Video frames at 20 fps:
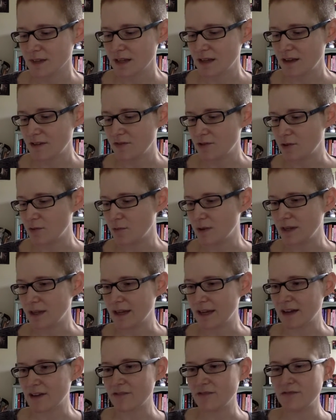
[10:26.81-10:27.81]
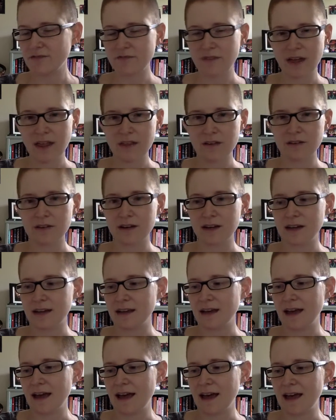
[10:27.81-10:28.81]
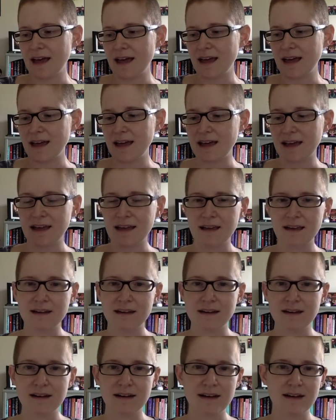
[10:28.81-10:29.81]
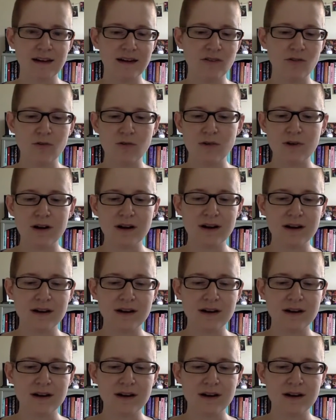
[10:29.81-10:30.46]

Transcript: if you want like a feathery egg, or